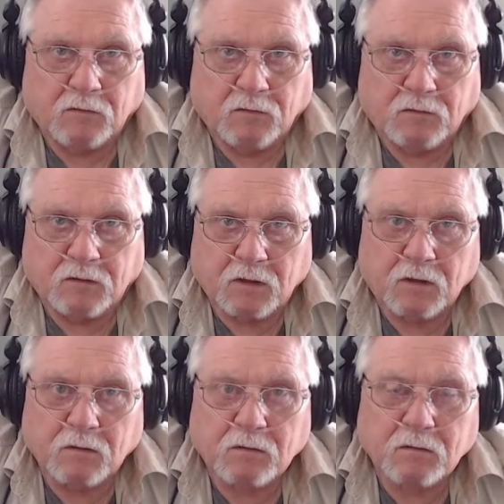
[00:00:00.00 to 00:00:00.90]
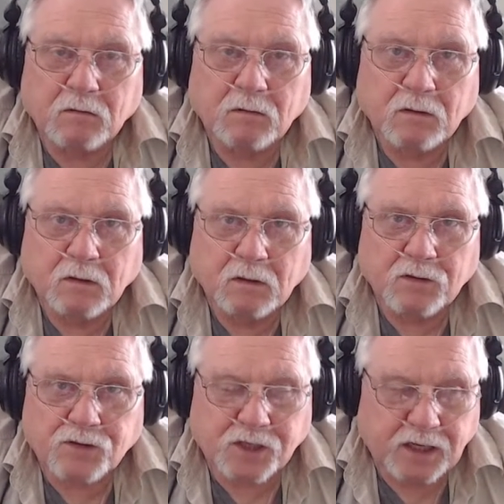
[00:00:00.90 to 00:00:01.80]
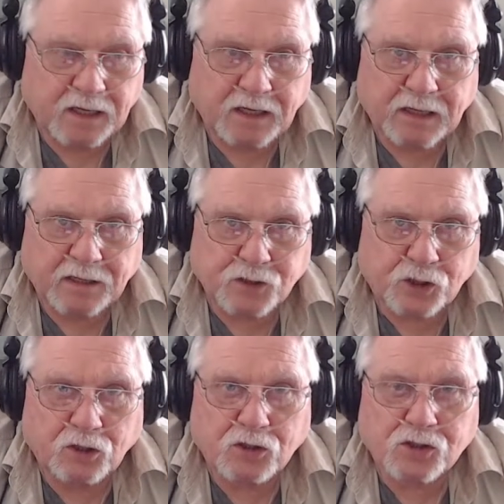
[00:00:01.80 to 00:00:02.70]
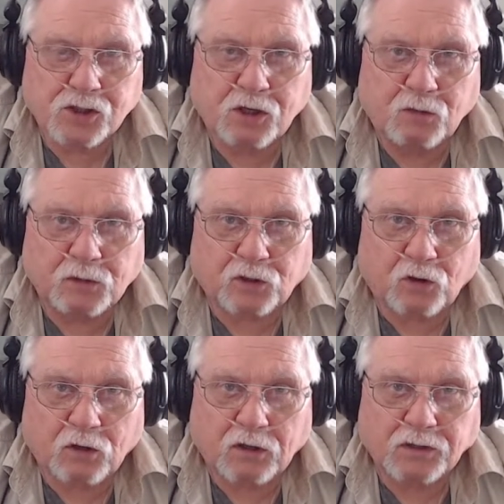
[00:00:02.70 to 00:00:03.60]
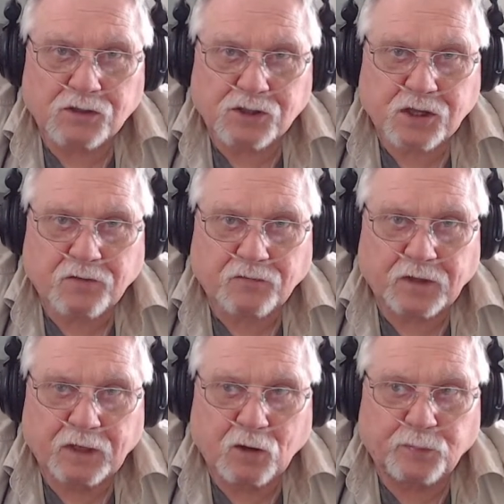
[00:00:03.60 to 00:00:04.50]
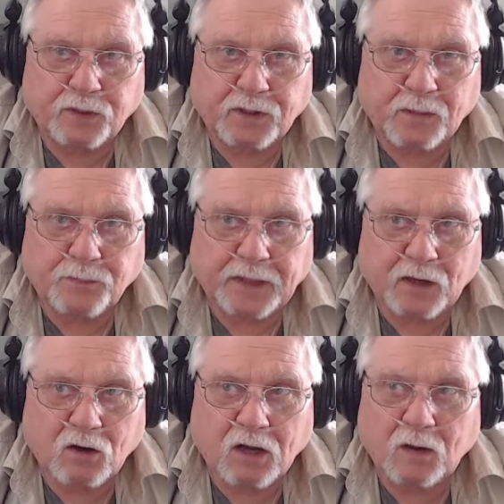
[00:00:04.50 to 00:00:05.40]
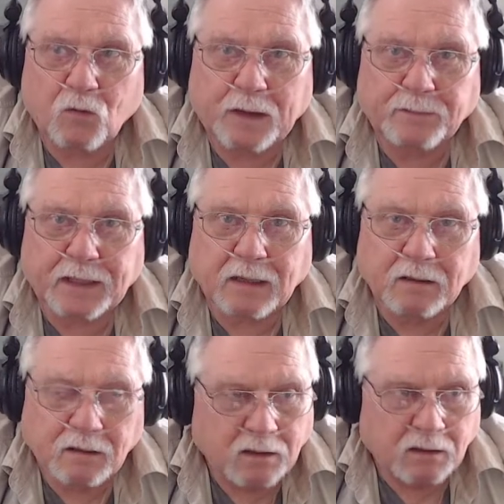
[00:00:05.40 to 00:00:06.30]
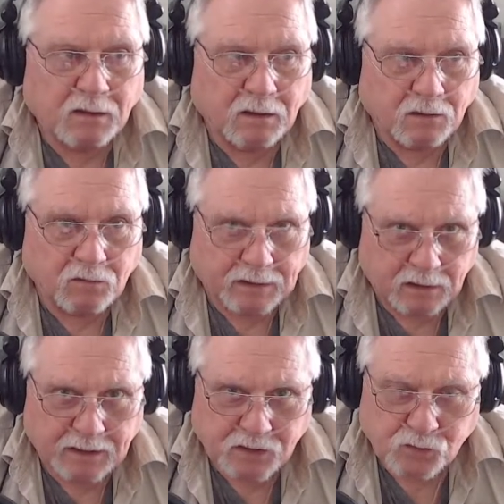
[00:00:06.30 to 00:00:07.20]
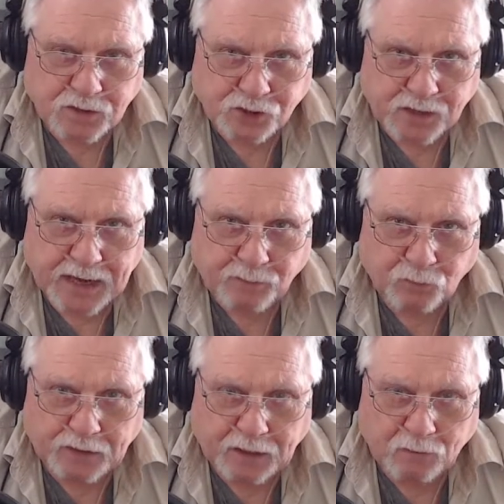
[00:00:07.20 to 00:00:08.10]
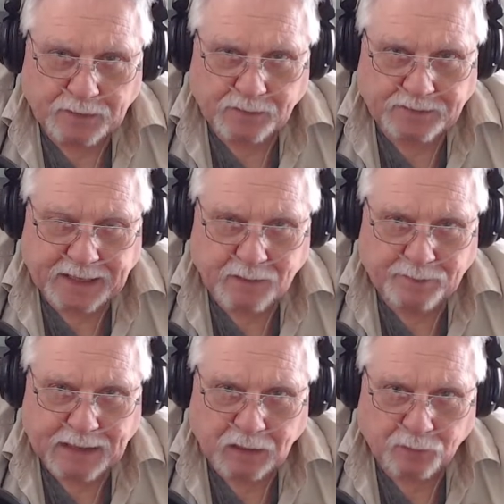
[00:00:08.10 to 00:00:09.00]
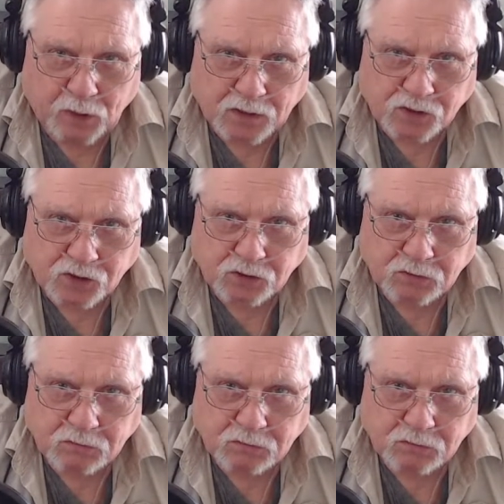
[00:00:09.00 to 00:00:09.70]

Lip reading: You see Indiana Jones, with the ark and stuff, and they opened it up and they all got wiped out. Well, that's what should have happened when they opened them damn ballot boxes.